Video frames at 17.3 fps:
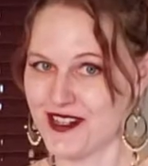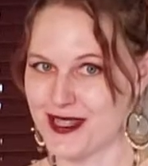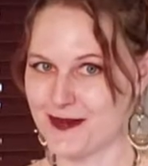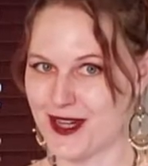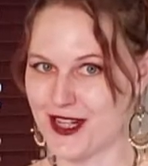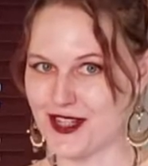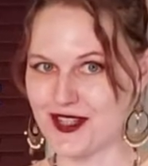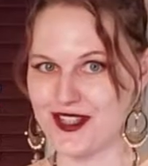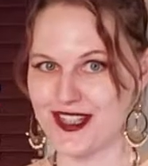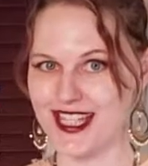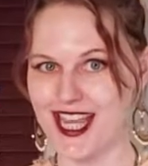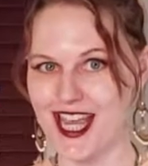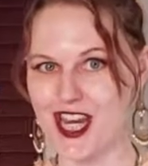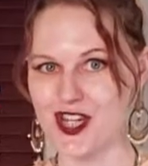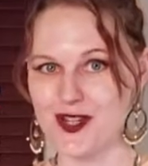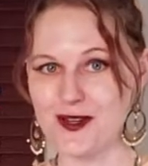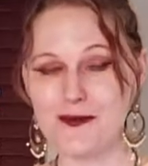special
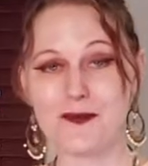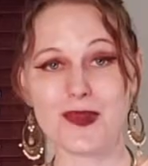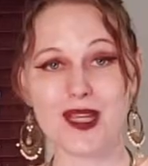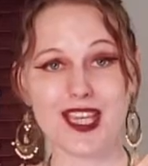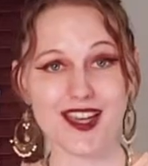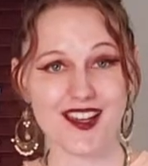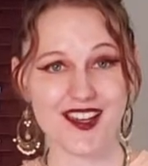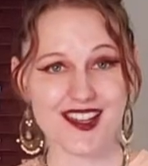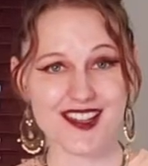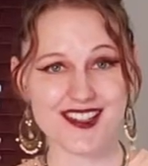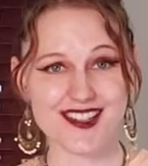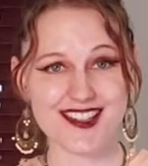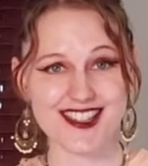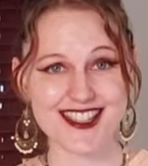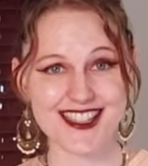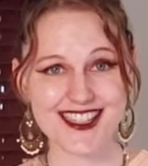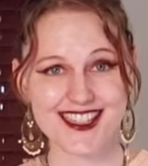occasion
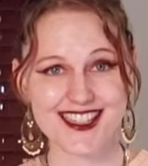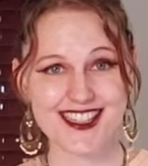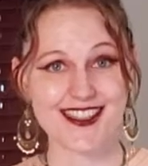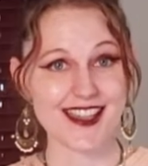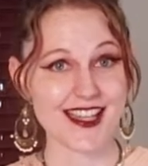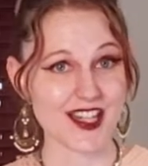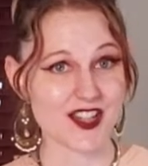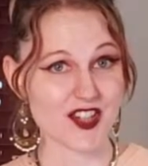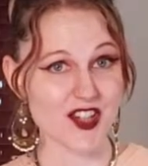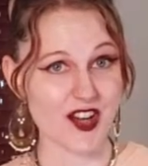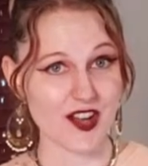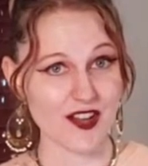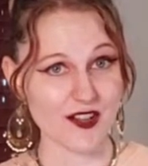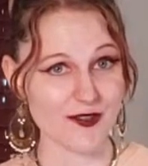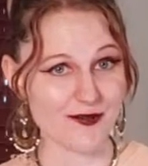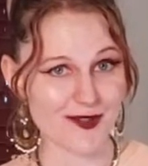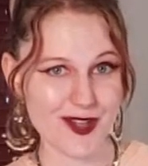because, thanks to
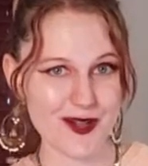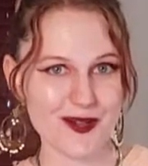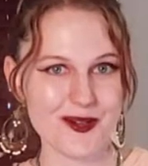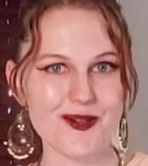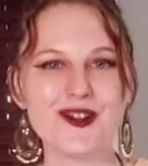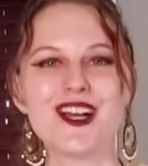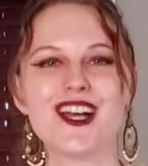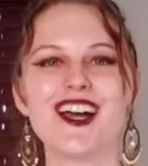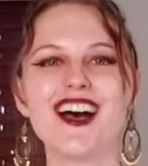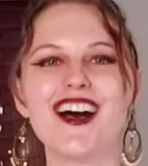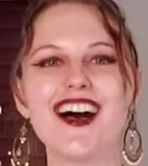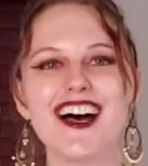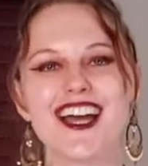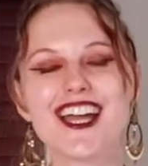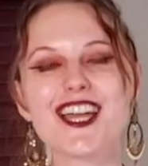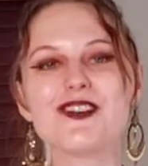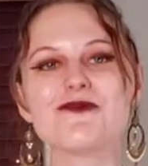all of you,
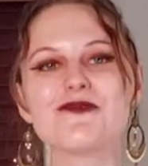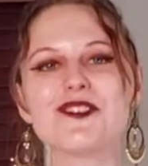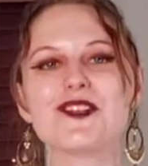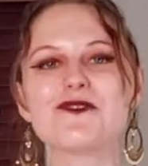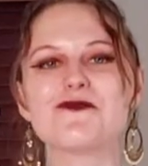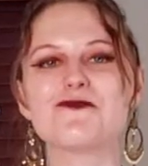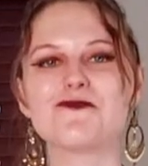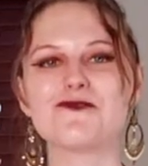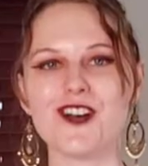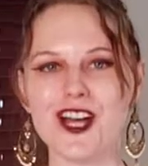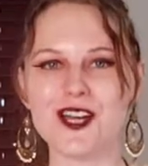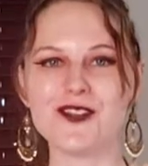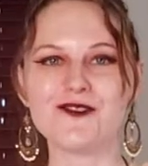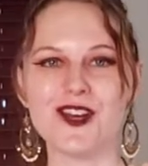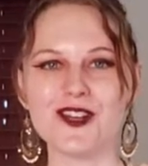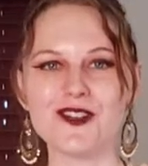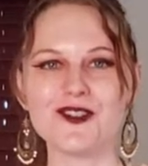I have hit
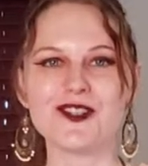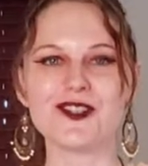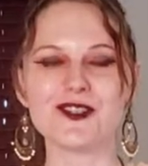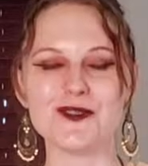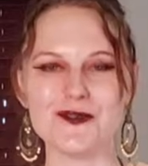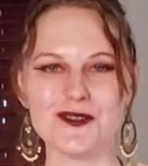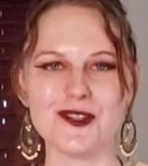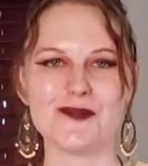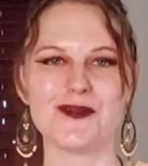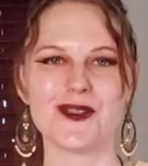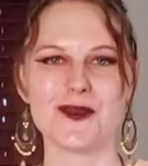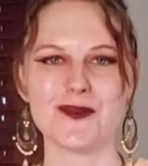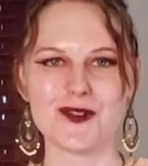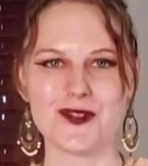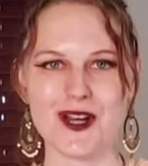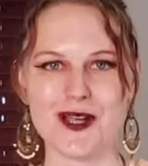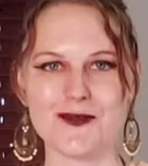500 YouTube
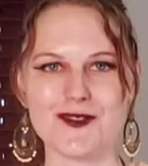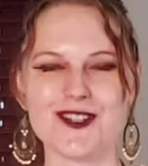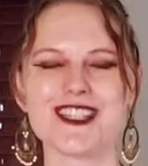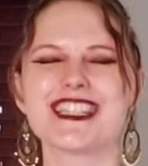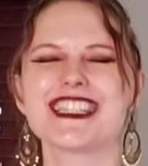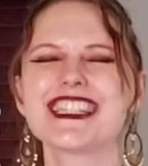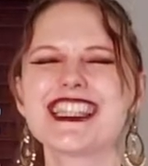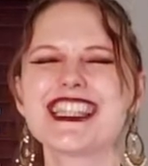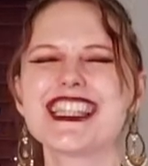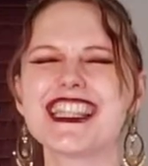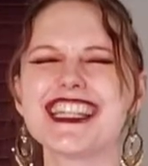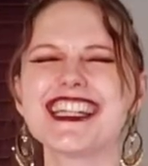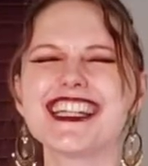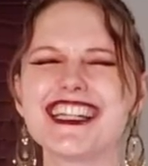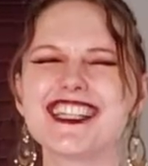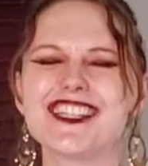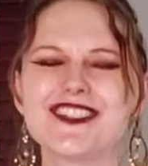subscribers.
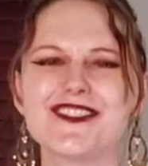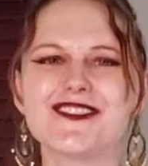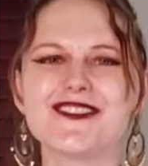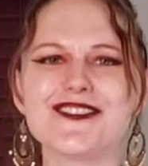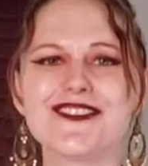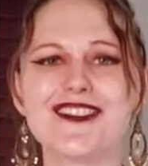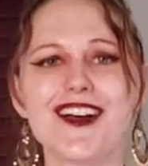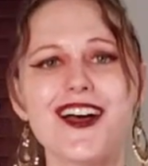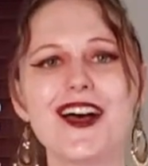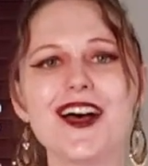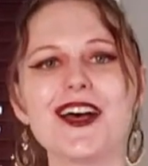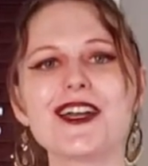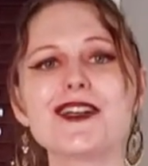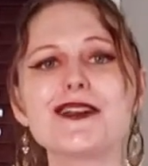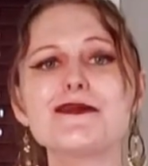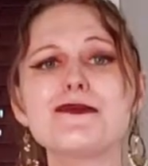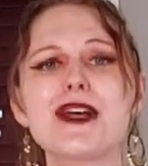Thank you!
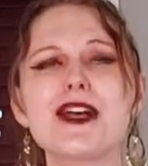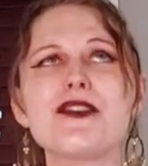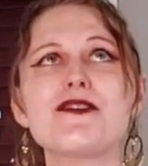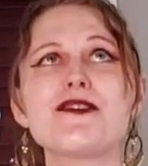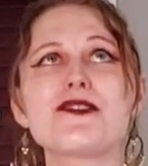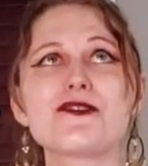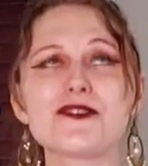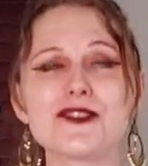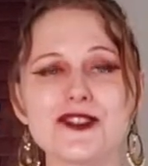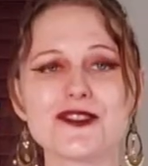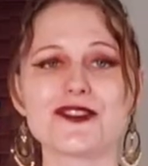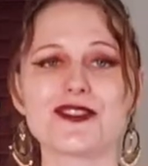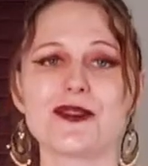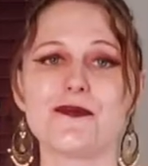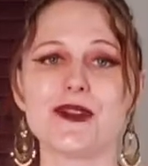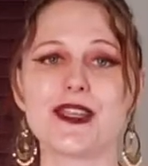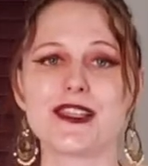I am thrilled
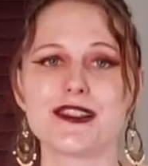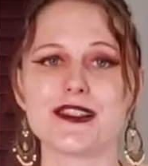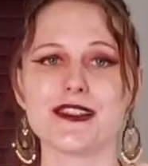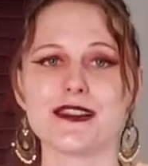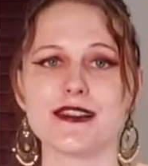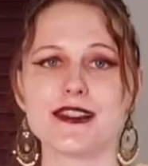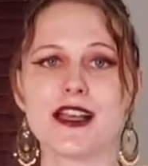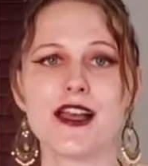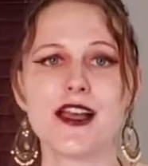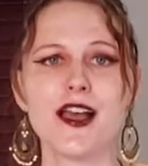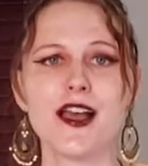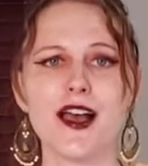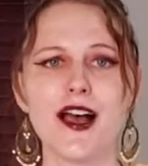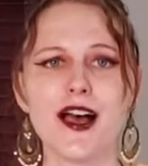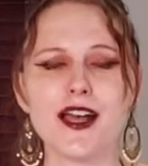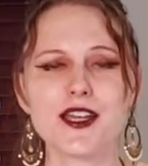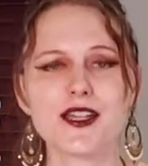to pieces.
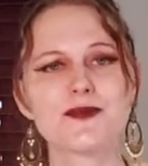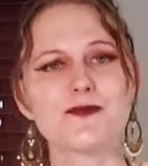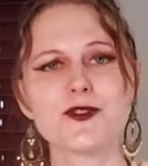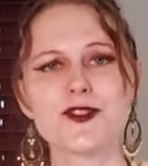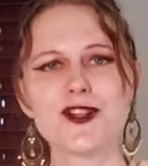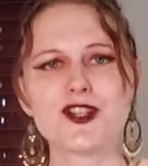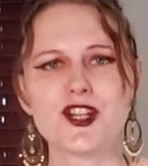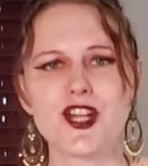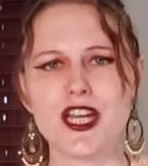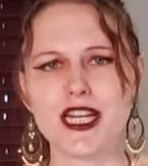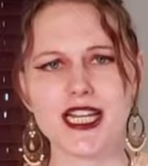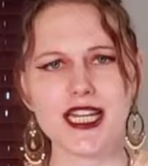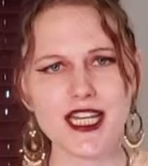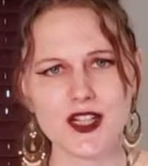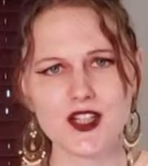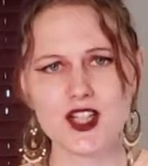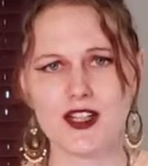I appreciate
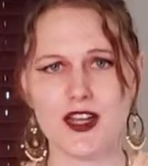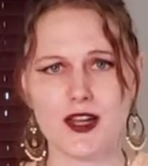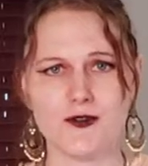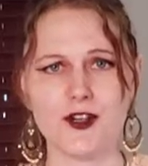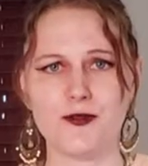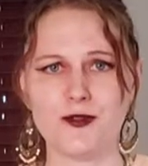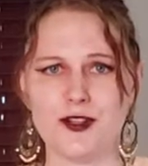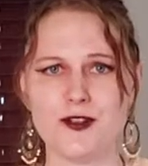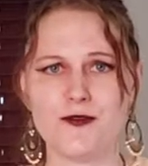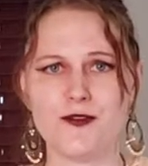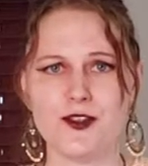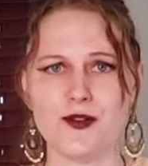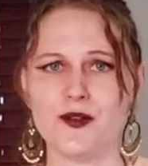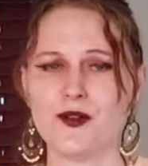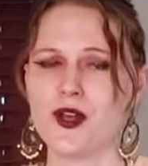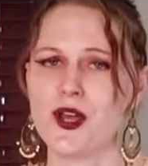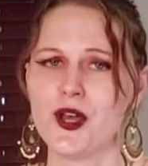each and every one of
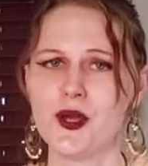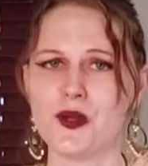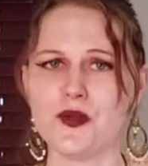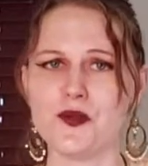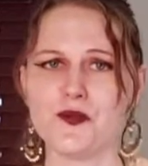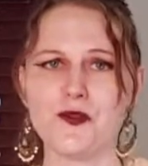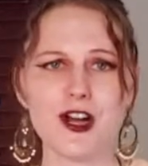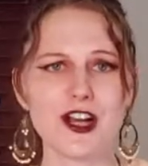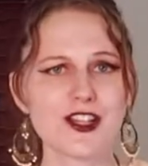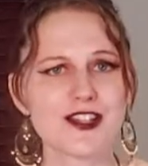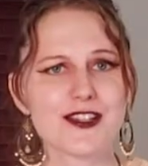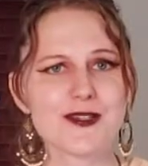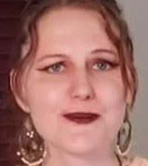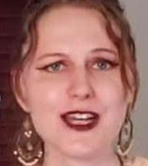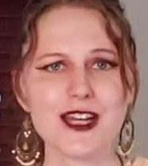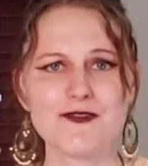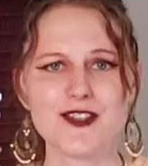you who watches
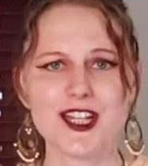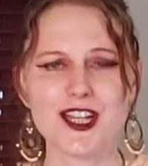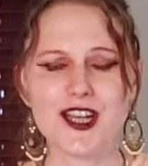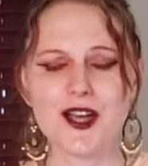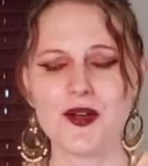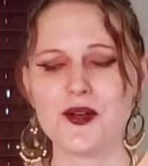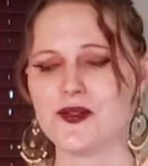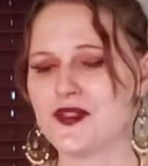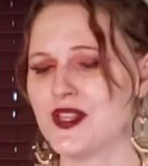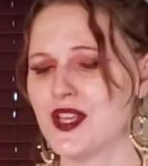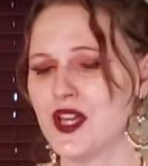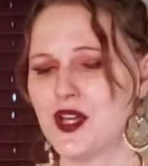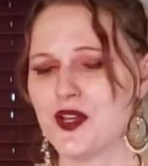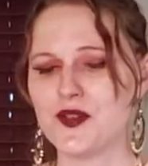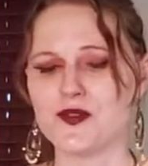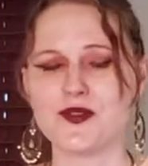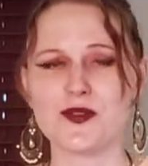my videos,
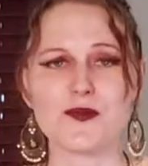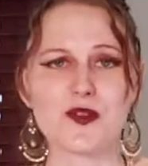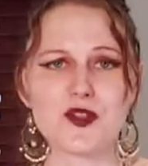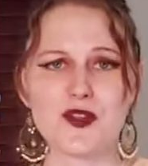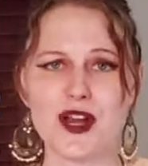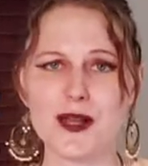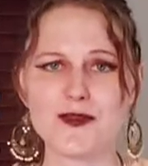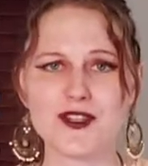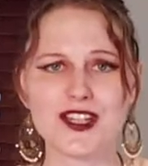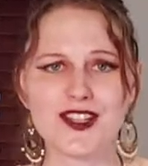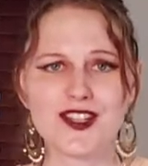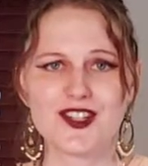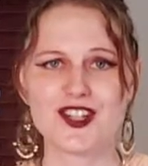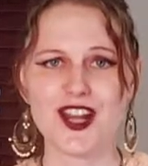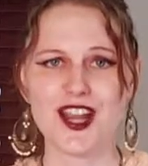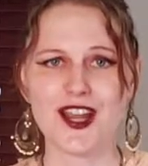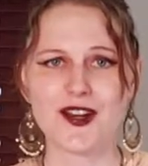who subscribes to the
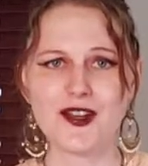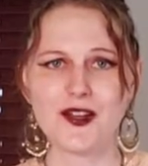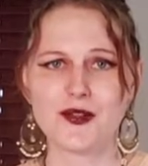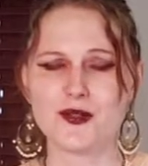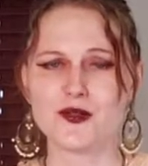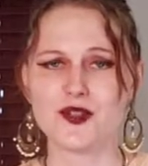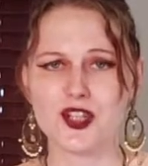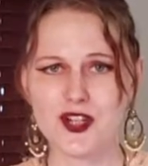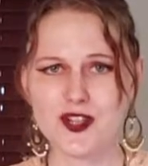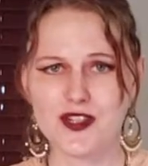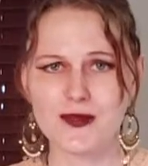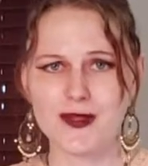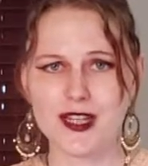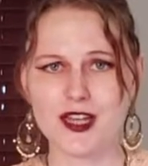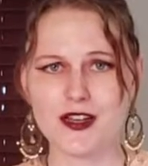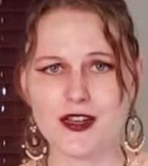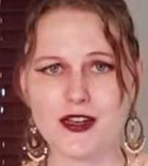channel, who cheers
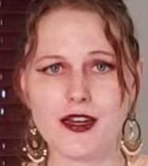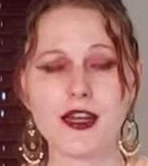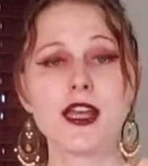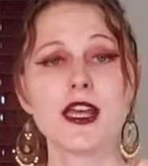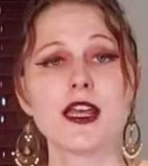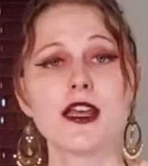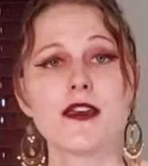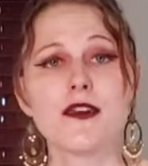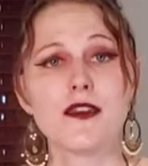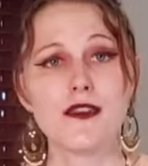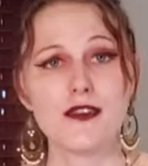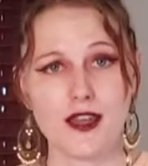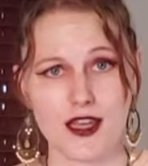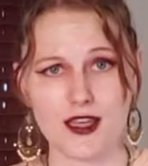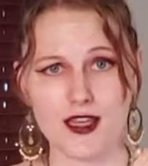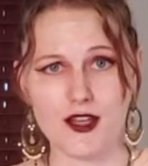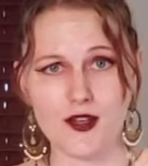me on.
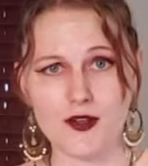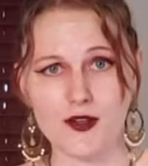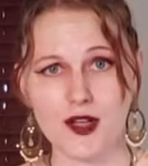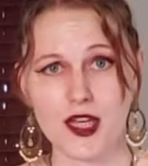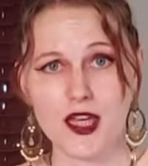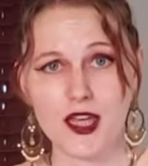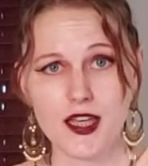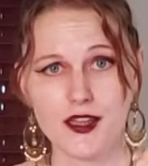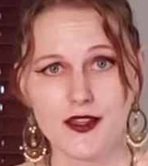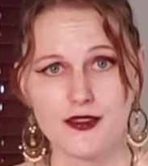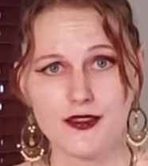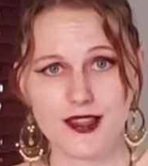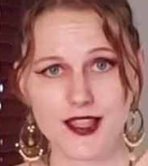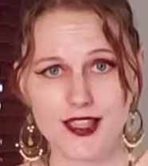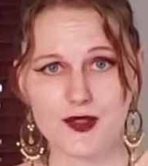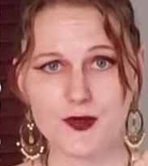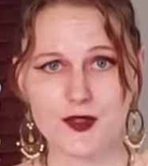Thank you.
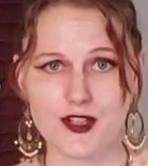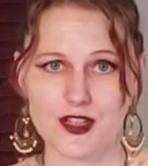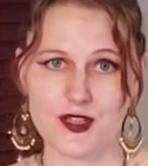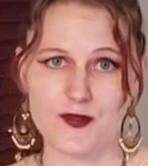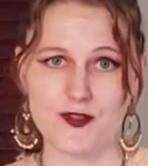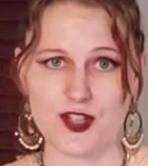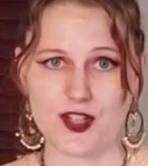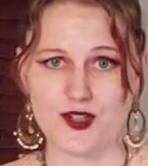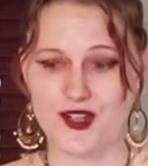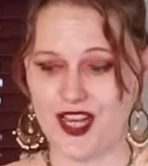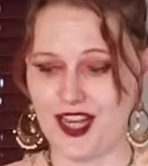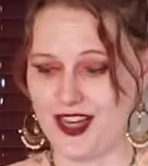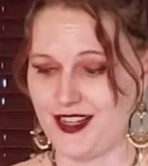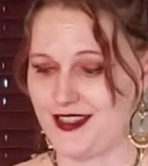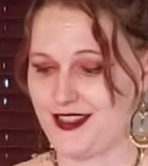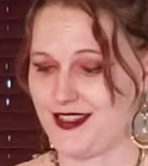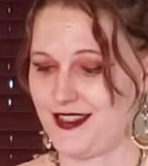This one is for you
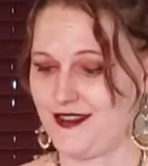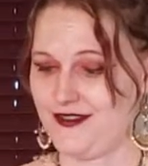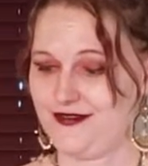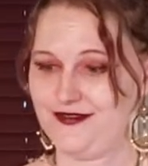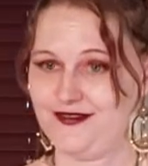guys.